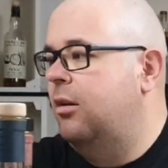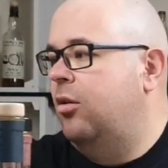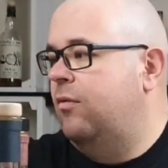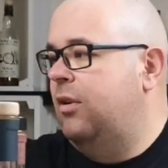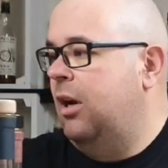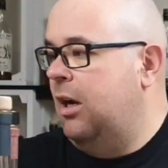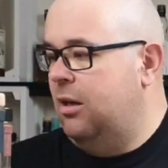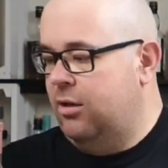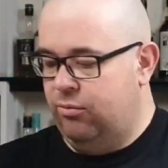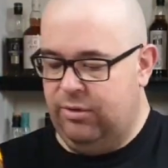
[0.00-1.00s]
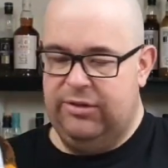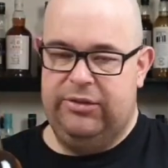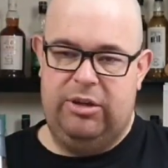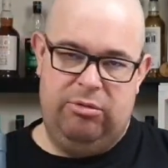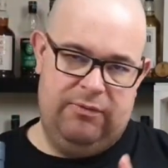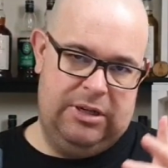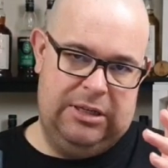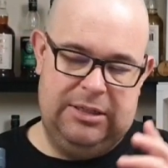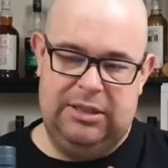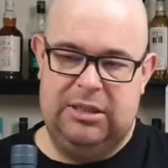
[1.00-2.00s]
lovely Highland whiskey with
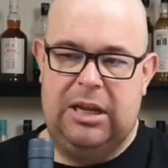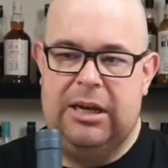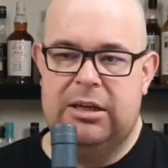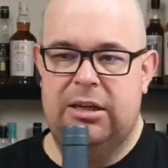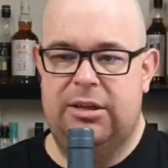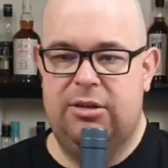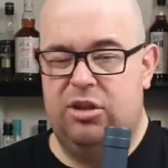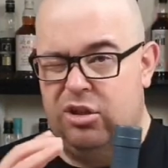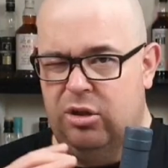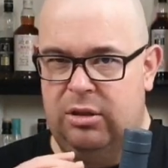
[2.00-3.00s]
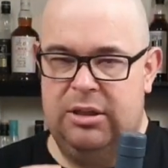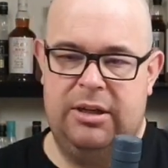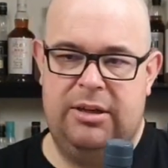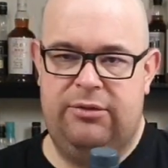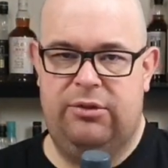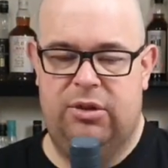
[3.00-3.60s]
that slightly saltiness,